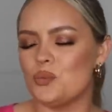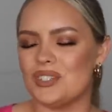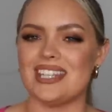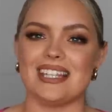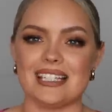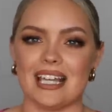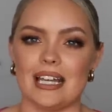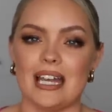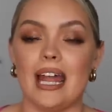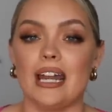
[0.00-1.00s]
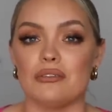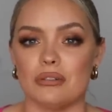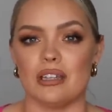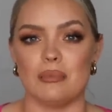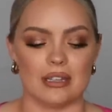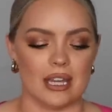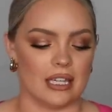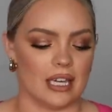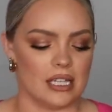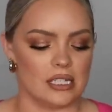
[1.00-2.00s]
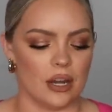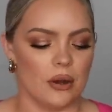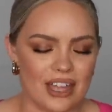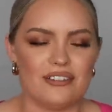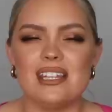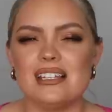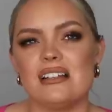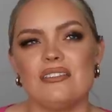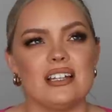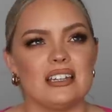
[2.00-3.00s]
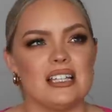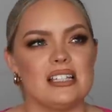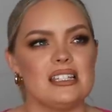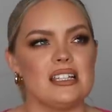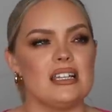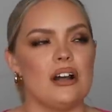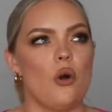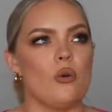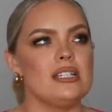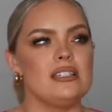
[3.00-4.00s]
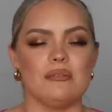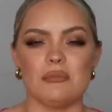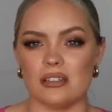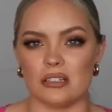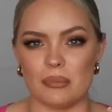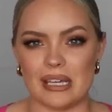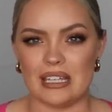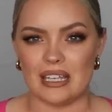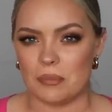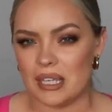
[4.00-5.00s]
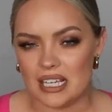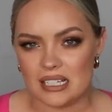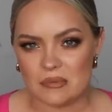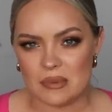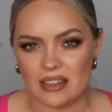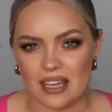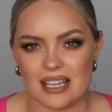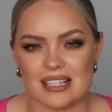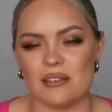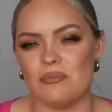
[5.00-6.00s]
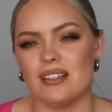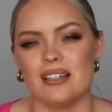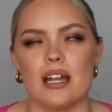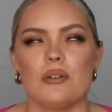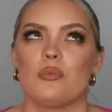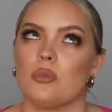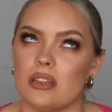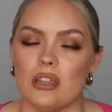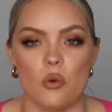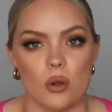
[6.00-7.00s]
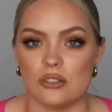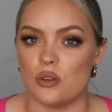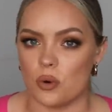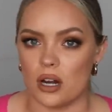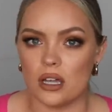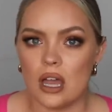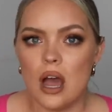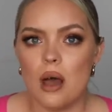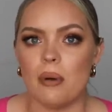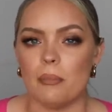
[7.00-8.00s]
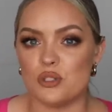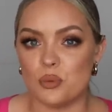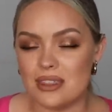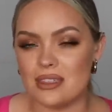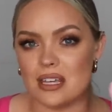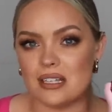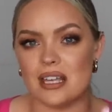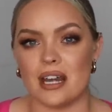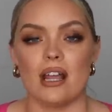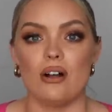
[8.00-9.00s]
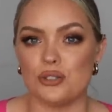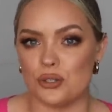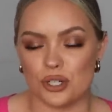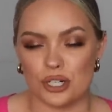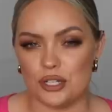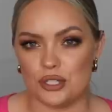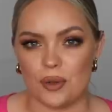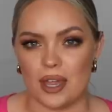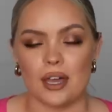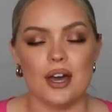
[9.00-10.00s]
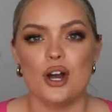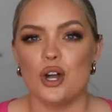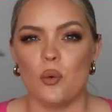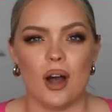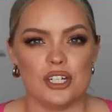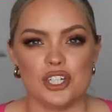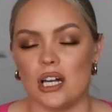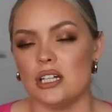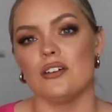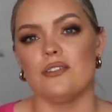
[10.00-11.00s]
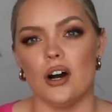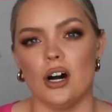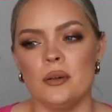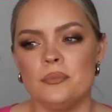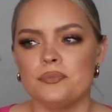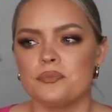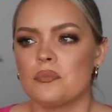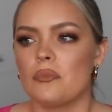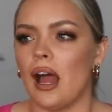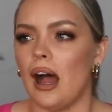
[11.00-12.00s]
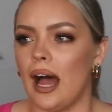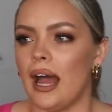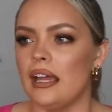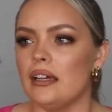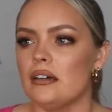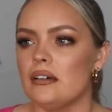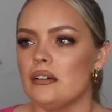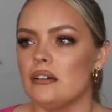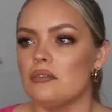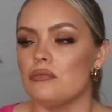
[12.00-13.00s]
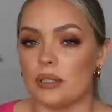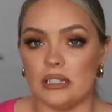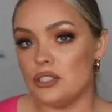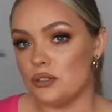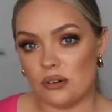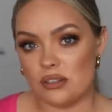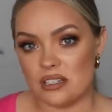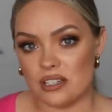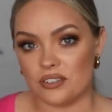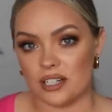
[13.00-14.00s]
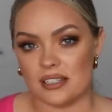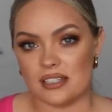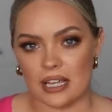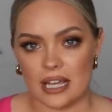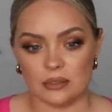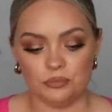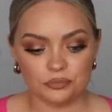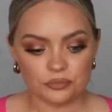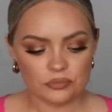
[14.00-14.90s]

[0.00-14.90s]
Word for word: to the skin and I've really been liking it. So I feel like stuff like this always seemed a little bit gimmicky to me. Like, is something like that really going to work? But between this and I also started doing gua sha in the fall, I really do notice a difference. And